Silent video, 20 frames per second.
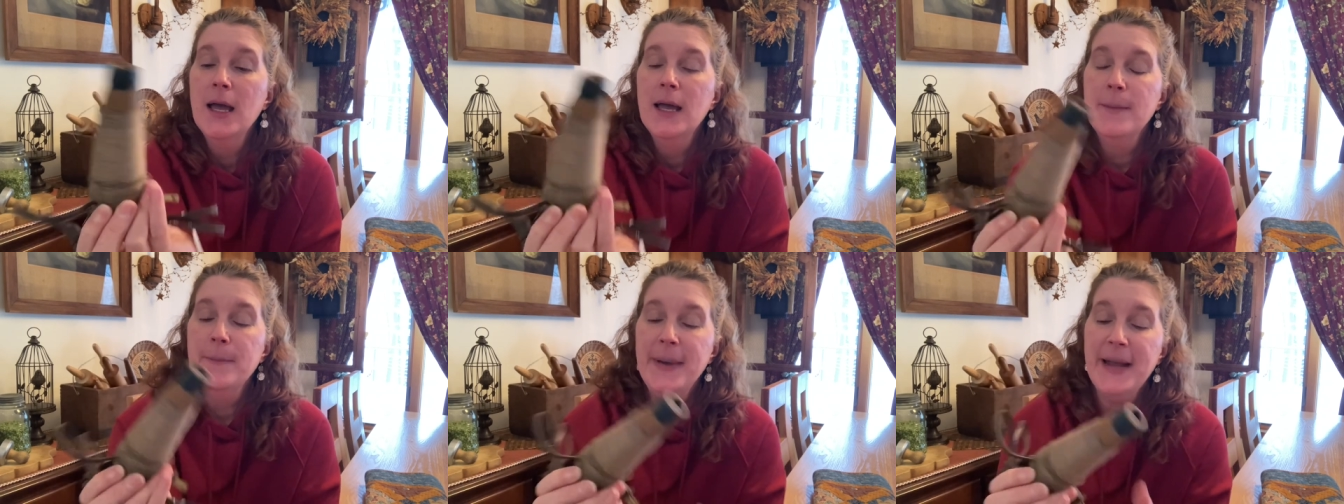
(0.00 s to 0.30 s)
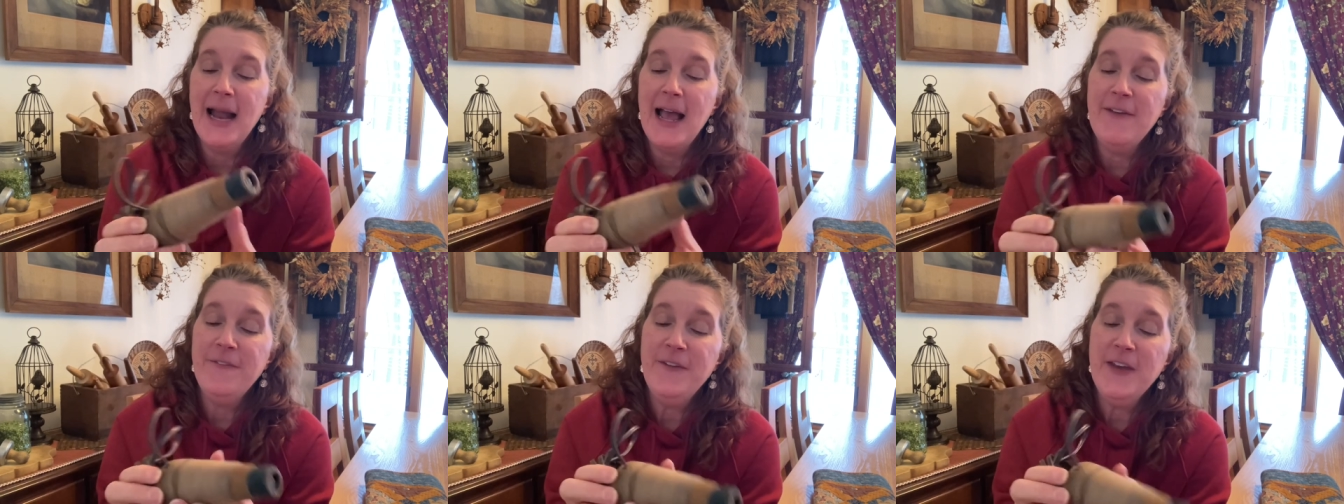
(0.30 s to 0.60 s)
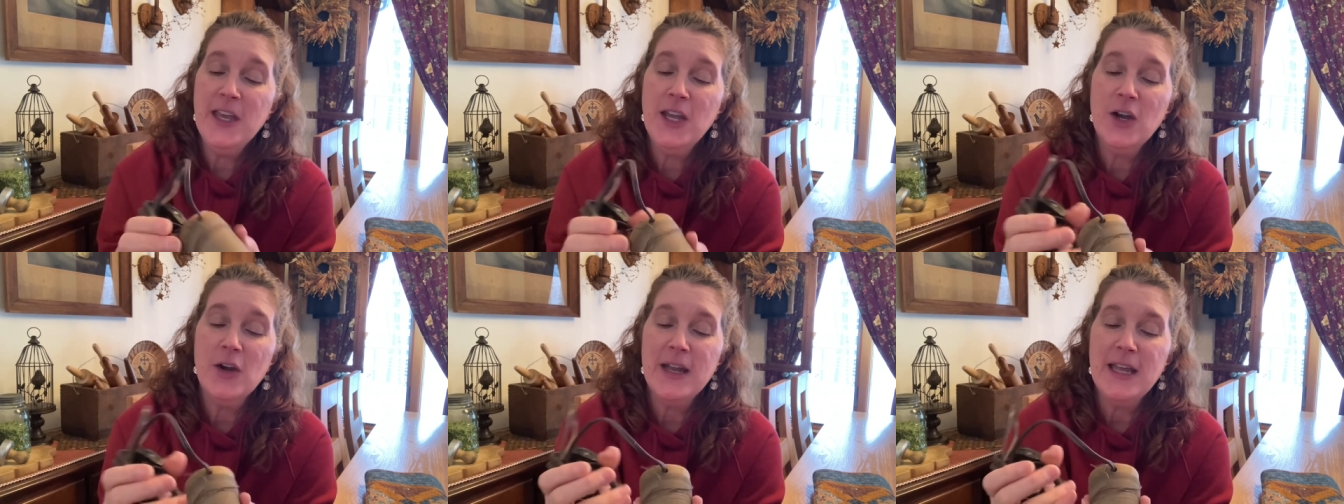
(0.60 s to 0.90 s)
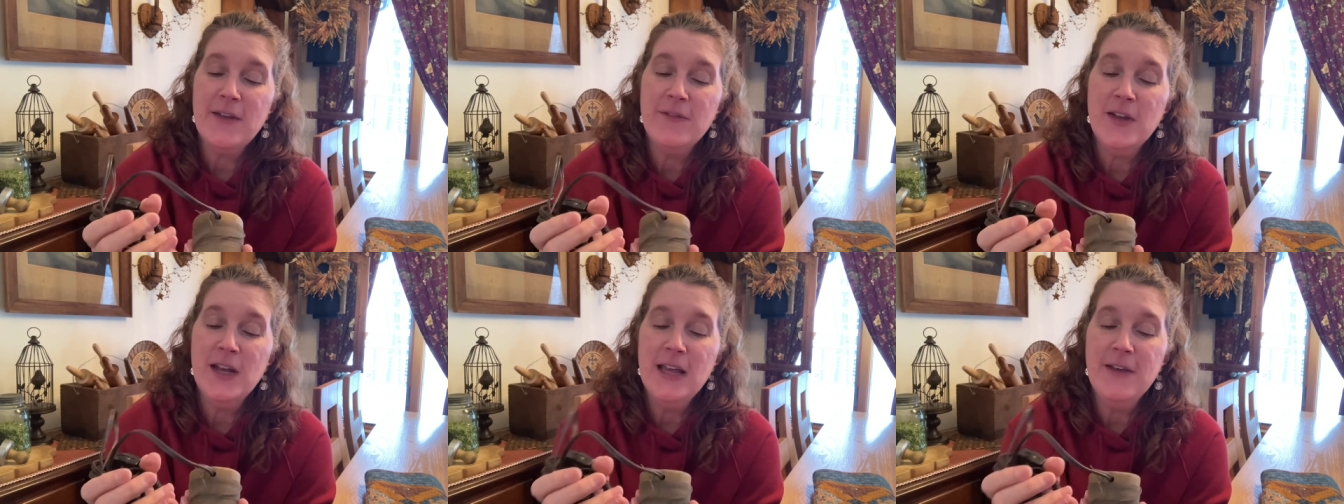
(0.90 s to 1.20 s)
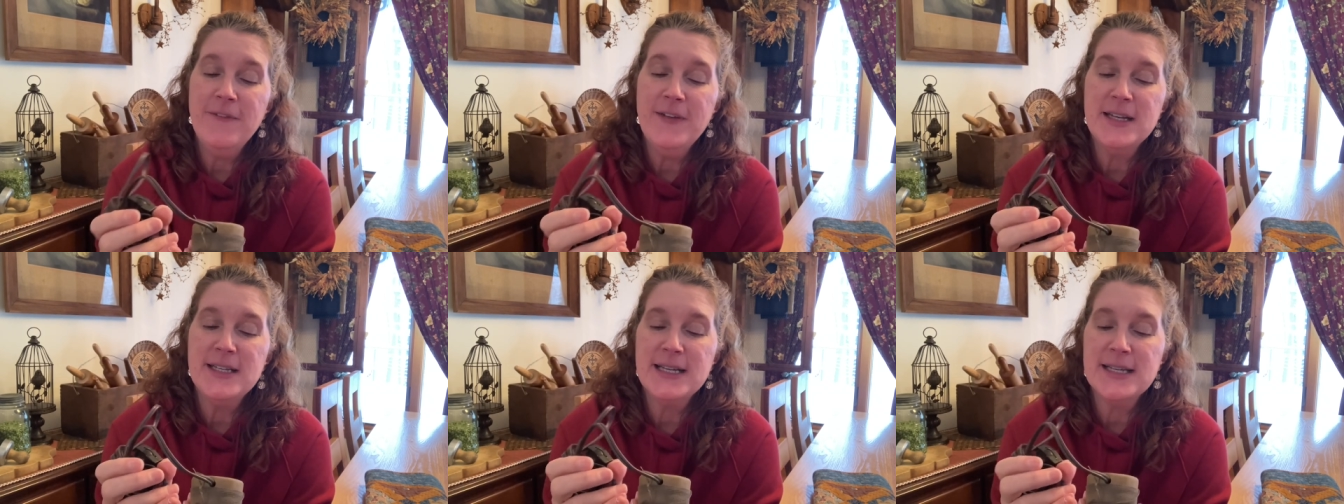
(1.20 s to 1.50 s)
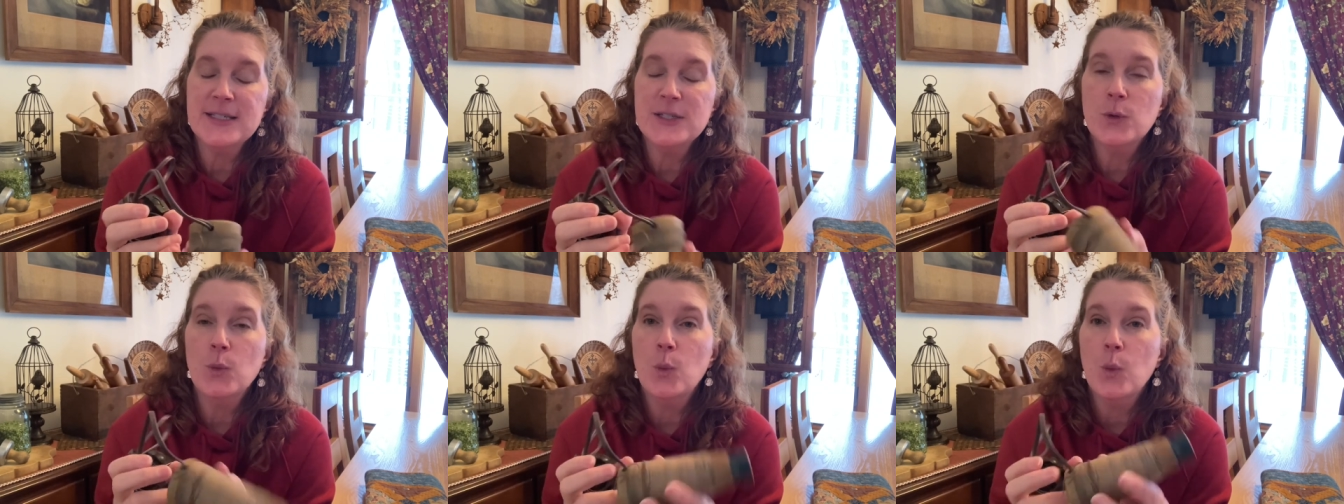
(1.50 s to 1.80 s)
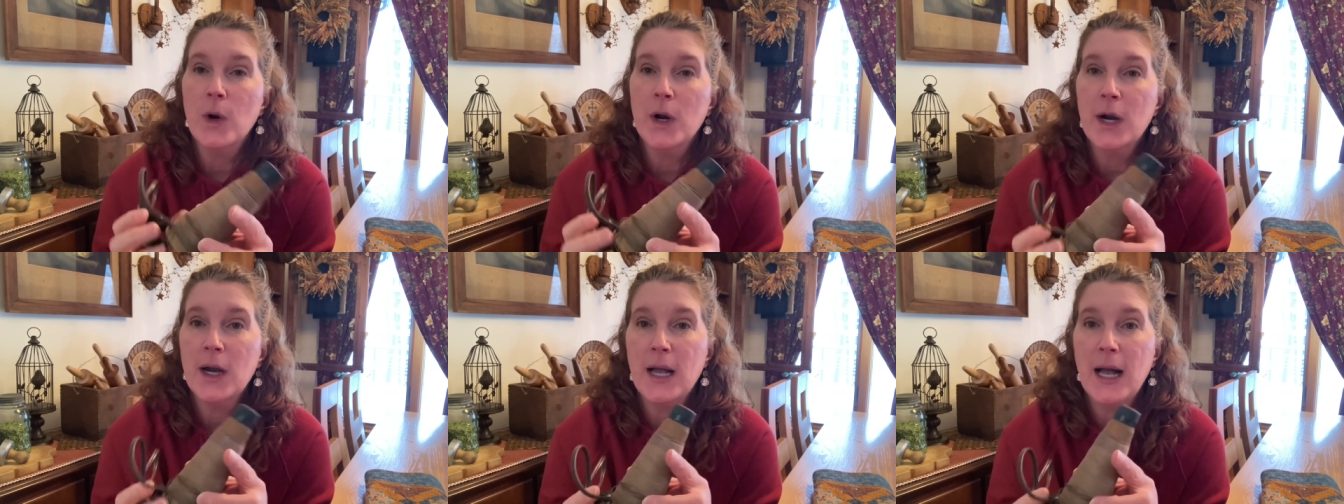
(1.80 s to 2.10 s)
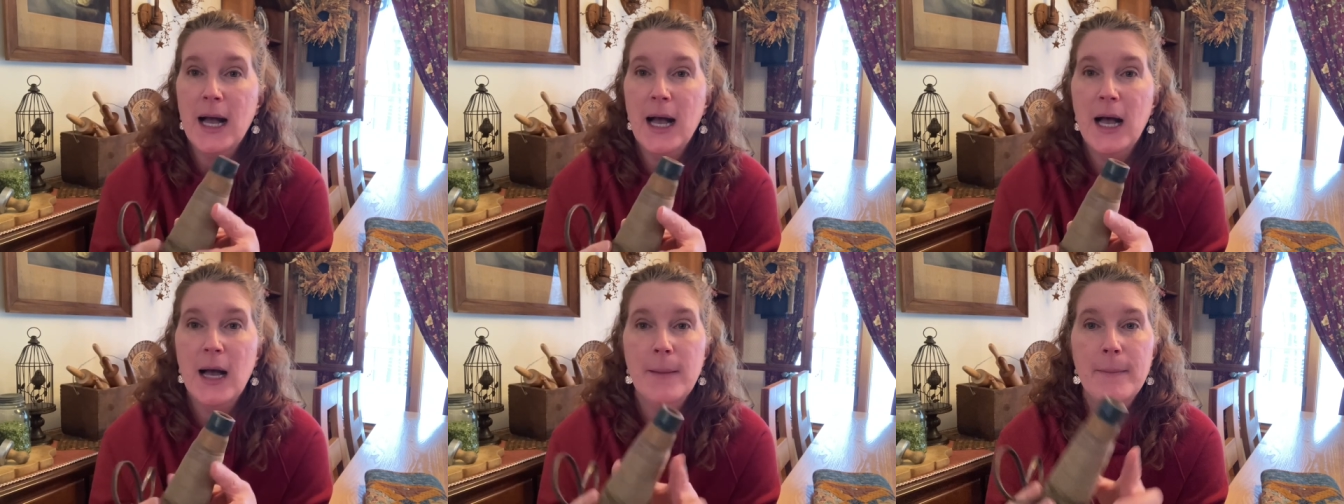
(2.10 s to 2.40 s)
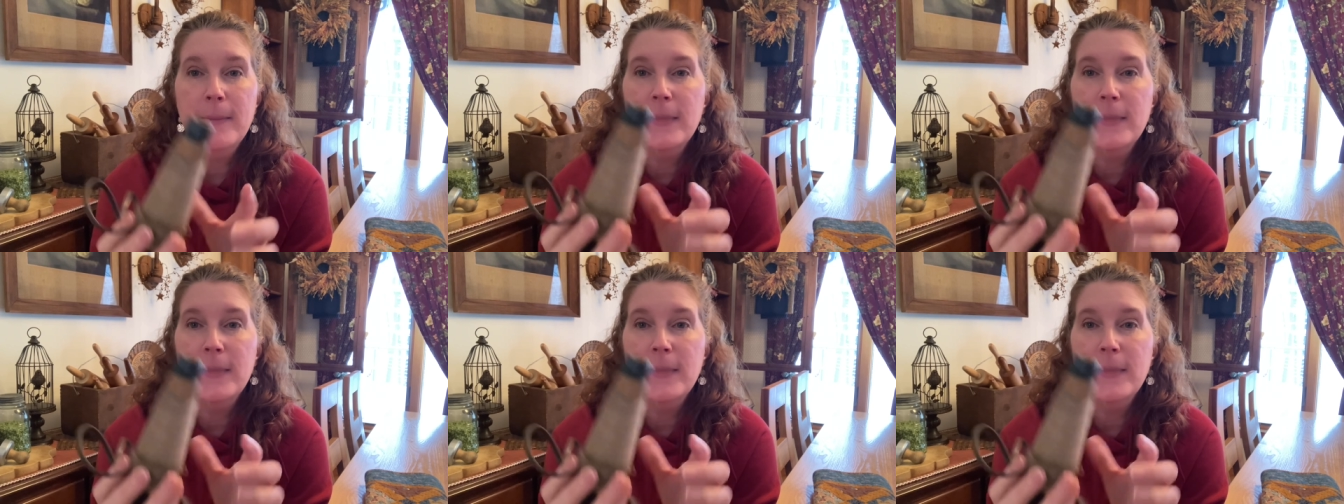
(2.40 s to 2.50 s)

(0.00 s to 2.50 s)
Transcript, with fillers: But I figure even if it doesn't work,